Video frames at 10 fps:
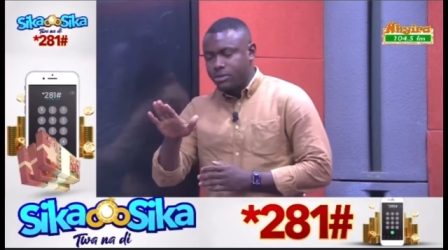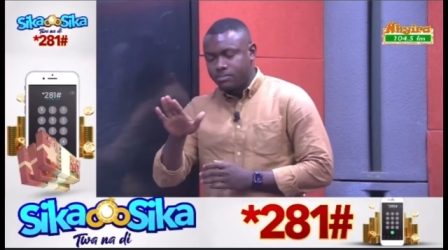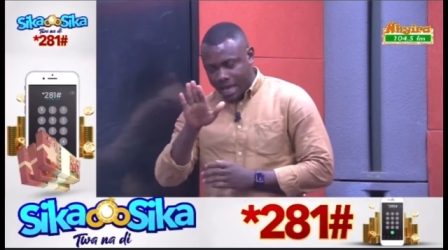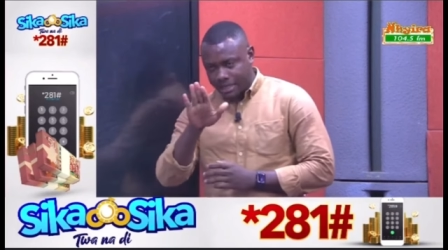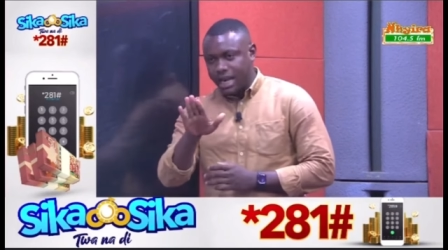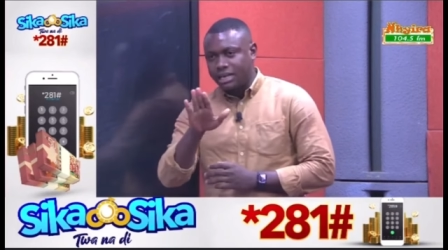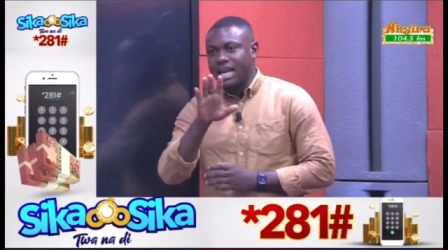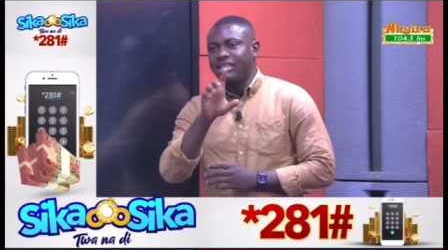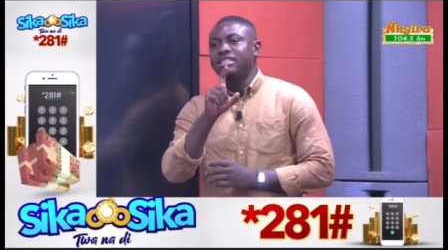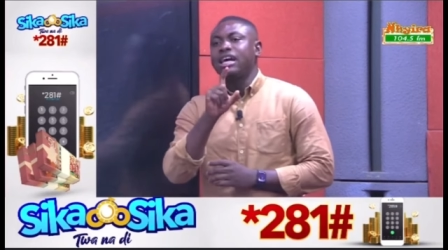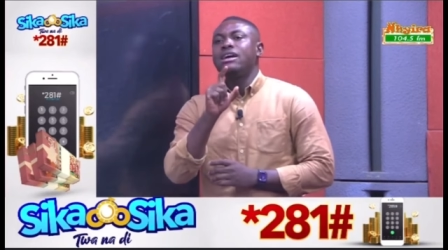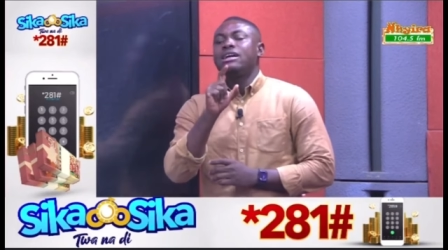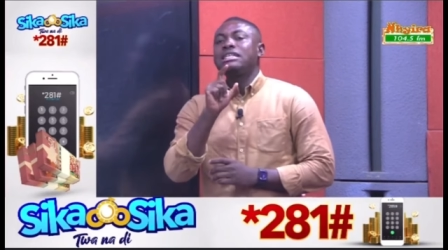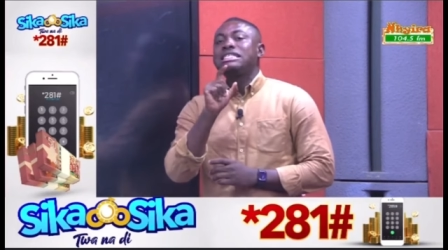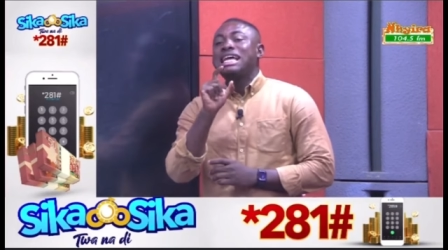Exactly. I think
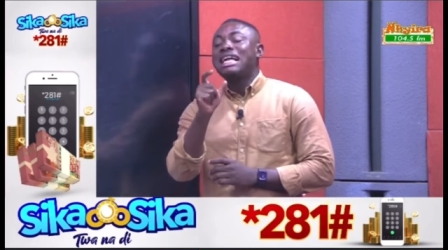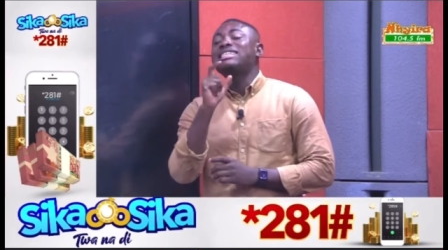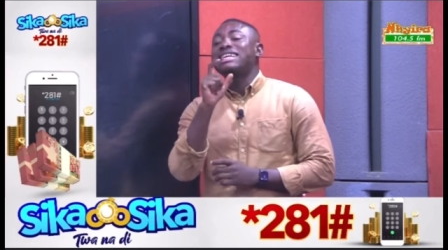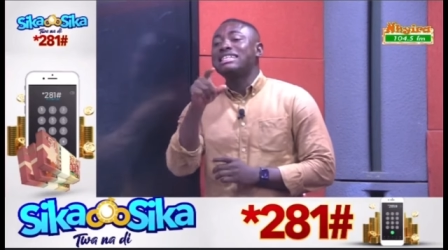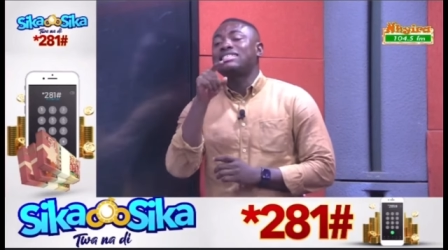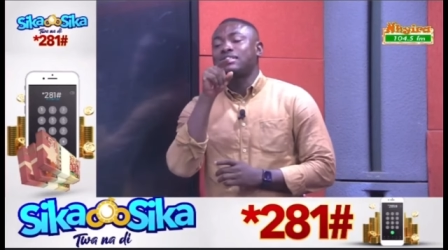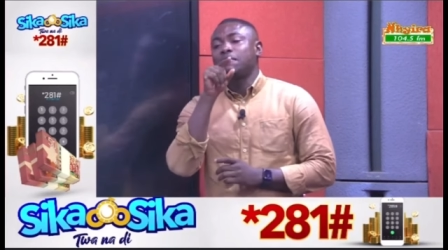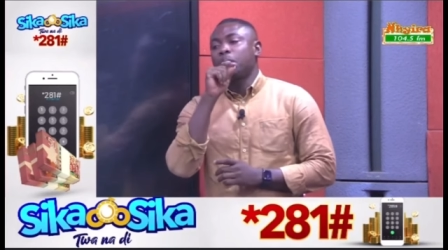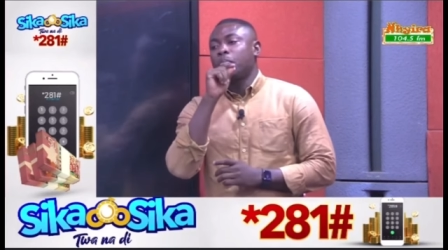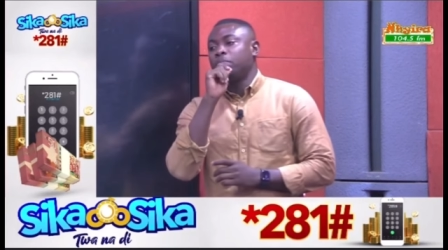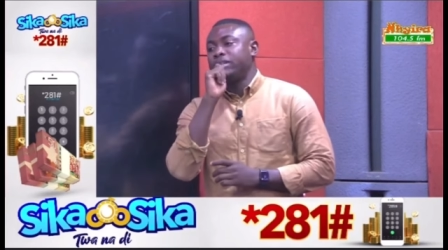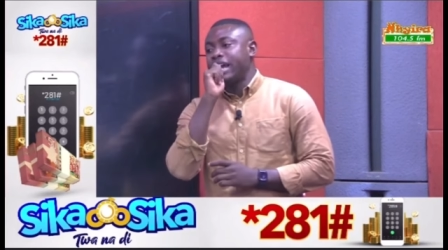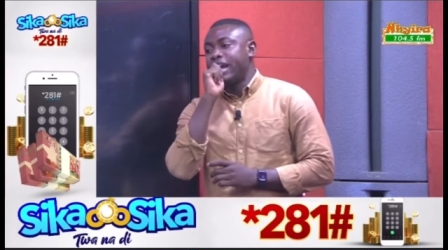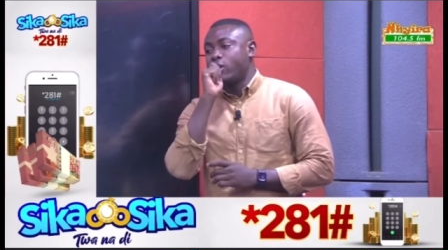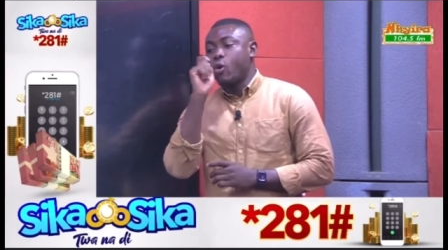that is
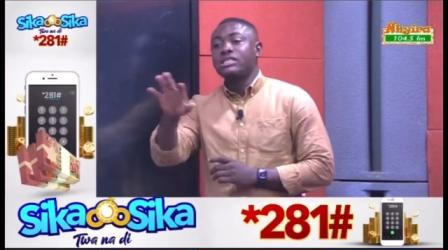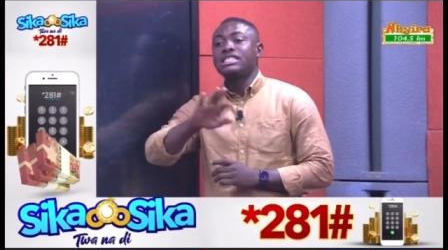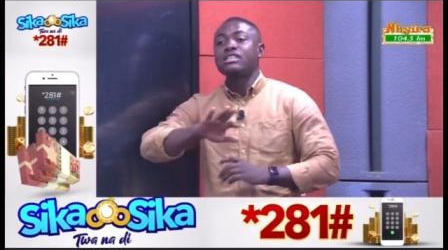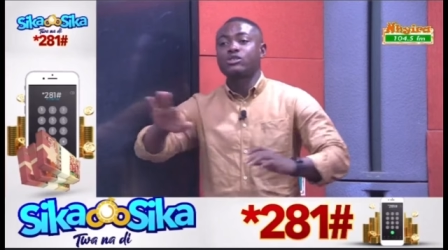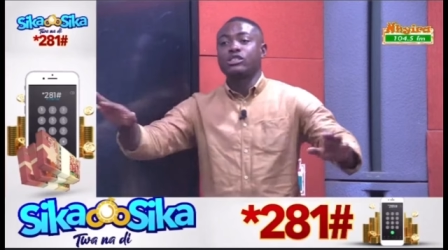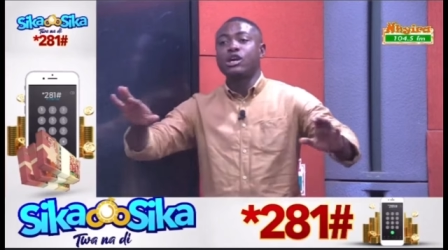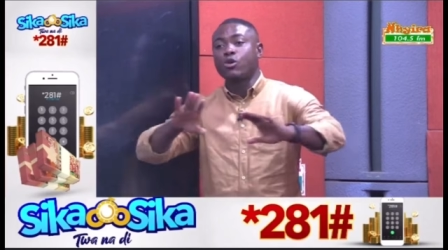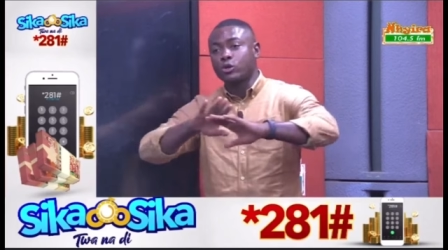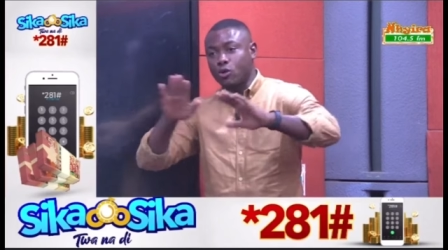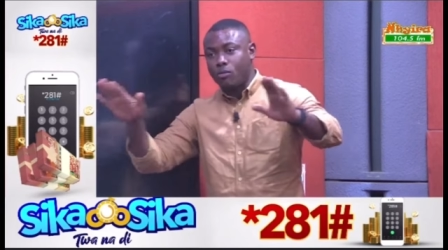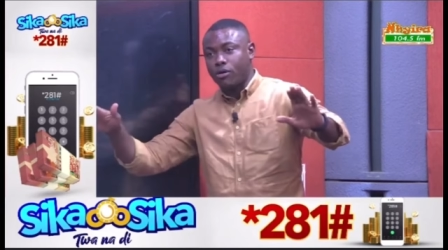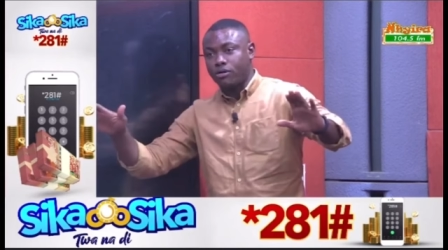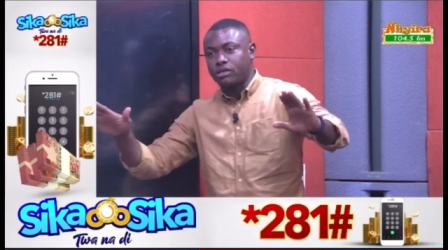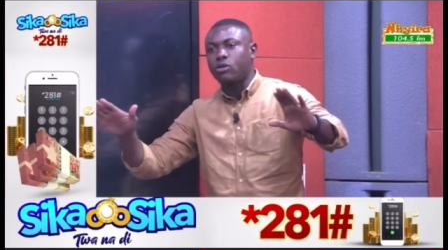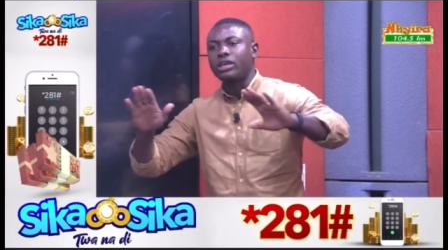the consensus across the board.
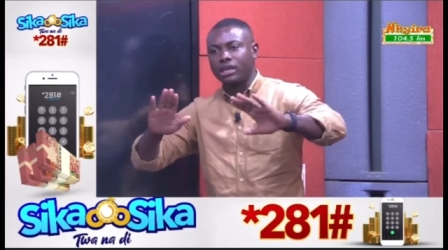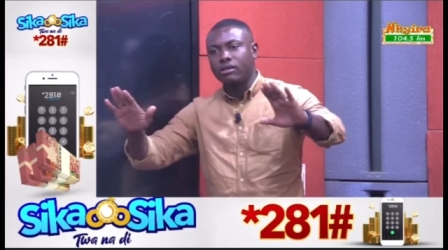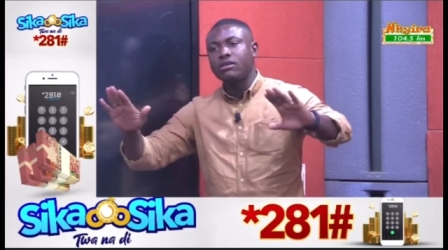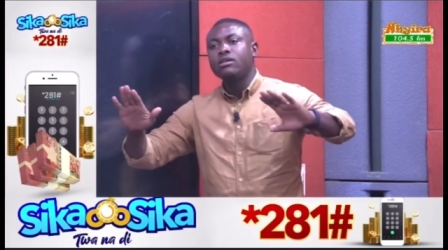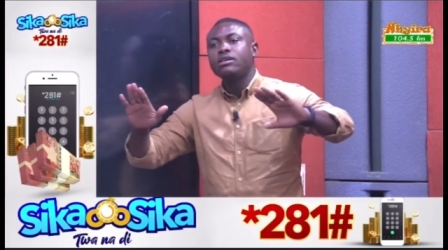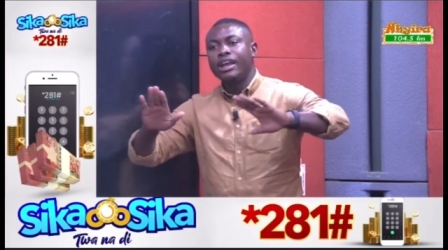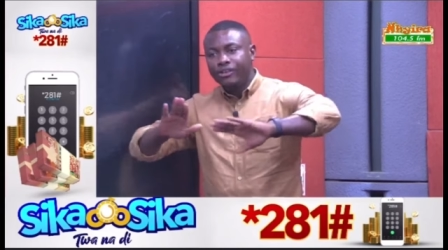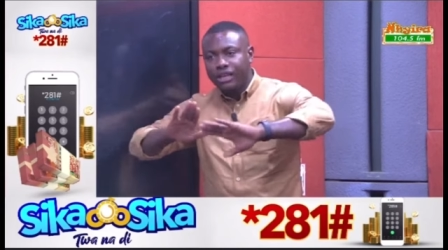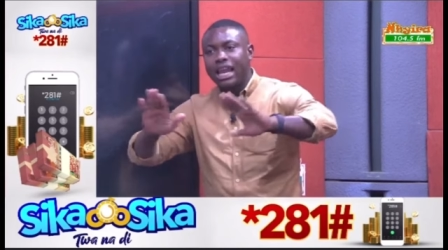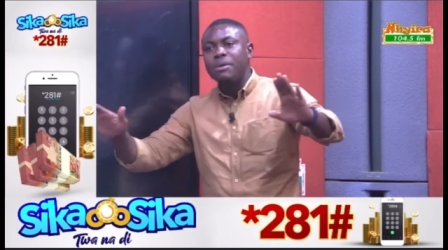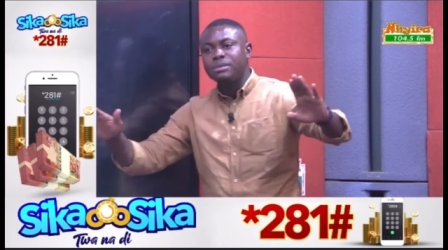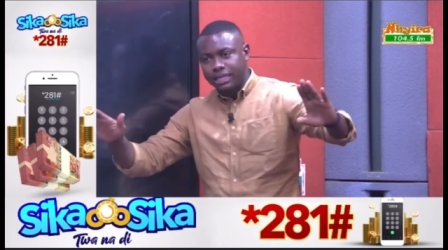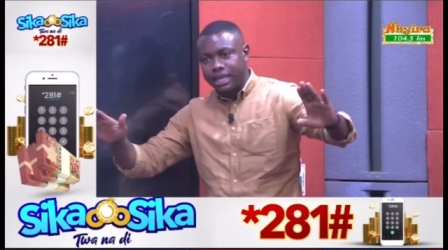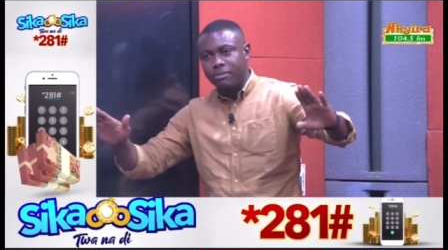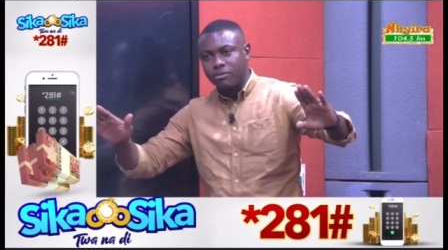It's okay. Yenche lives a
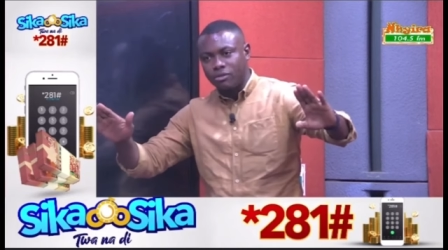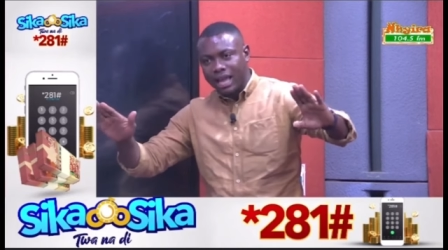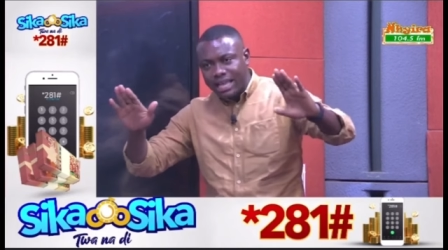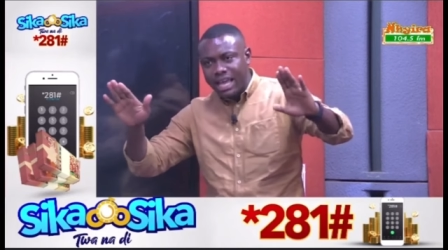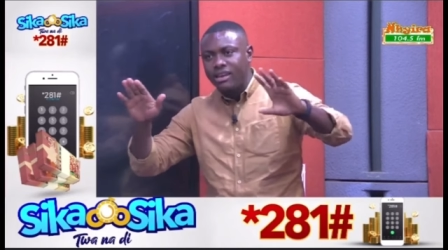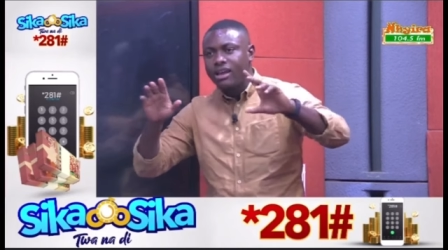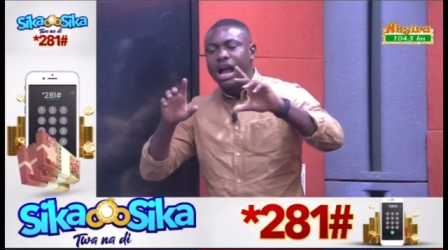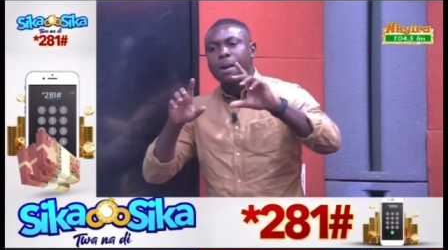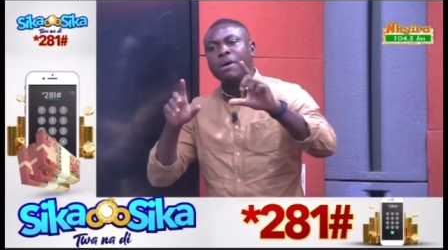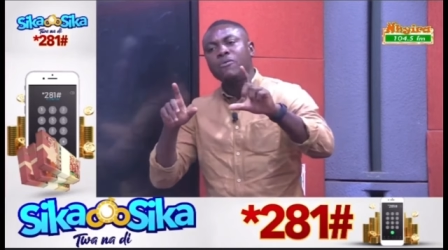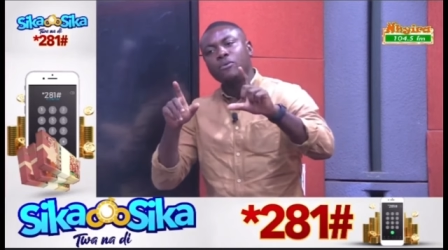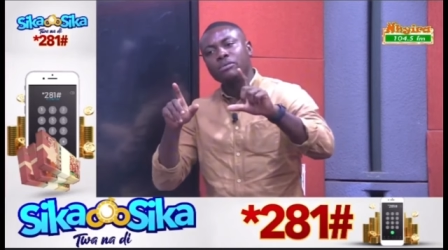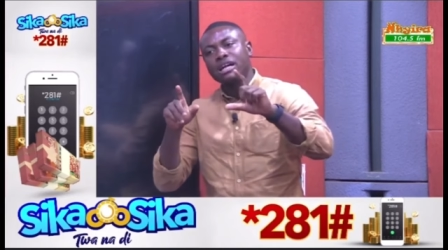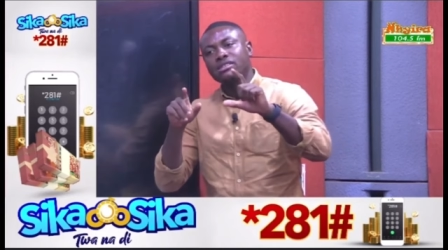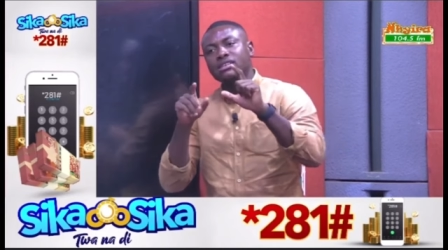game. No. Again, apart from
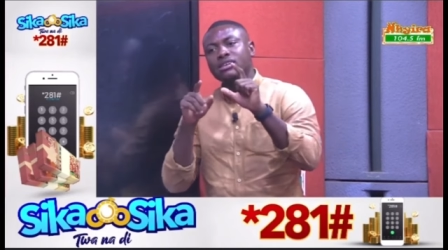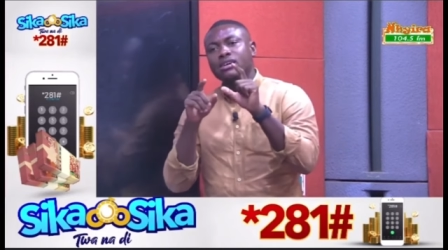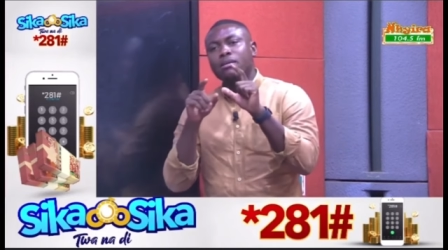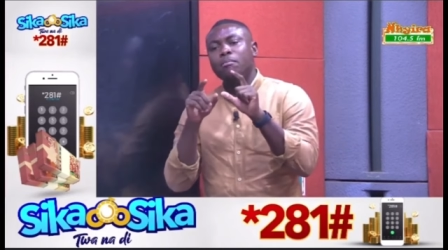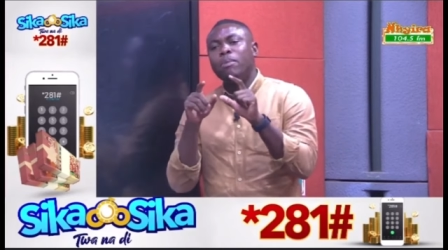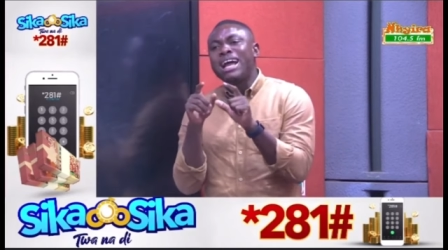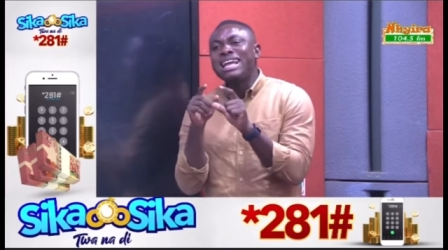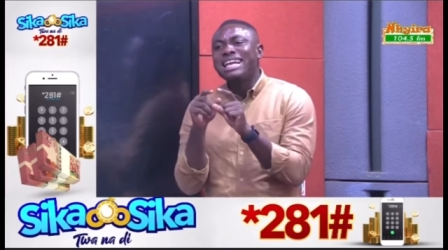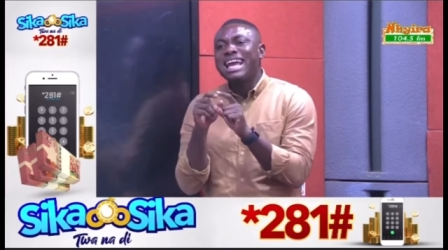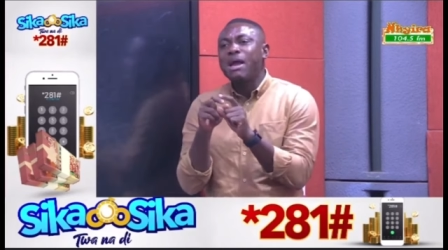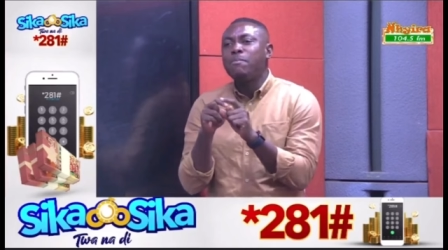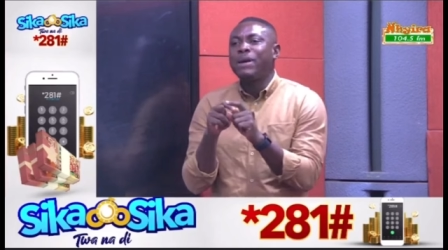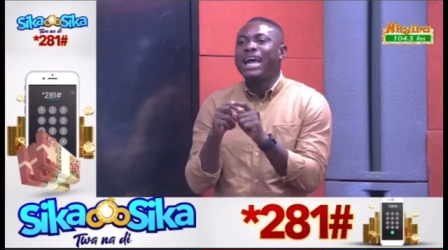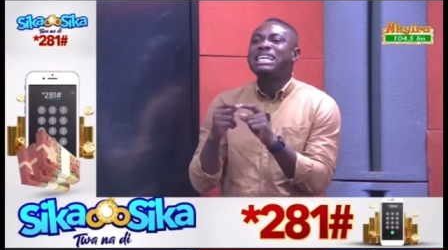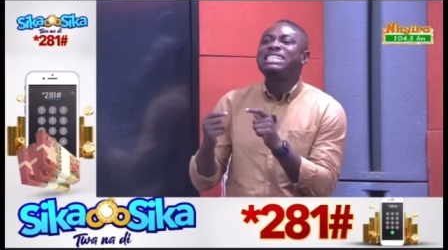that, Bayern
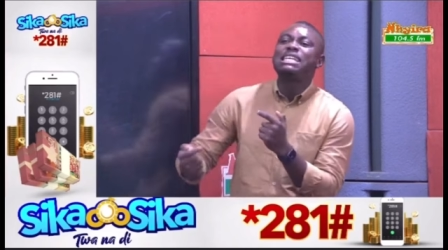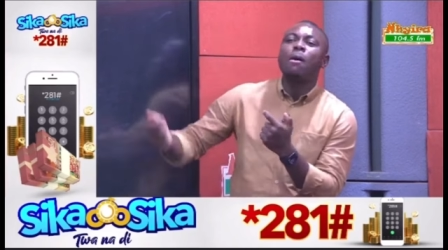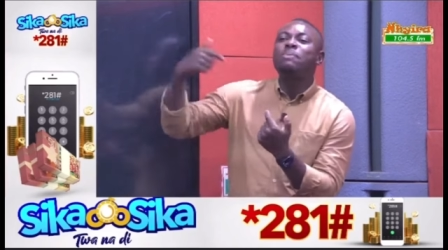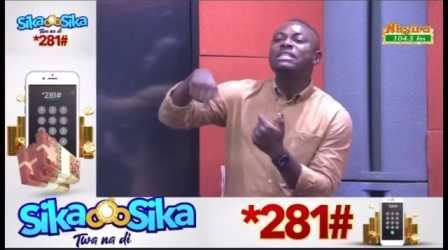a deputy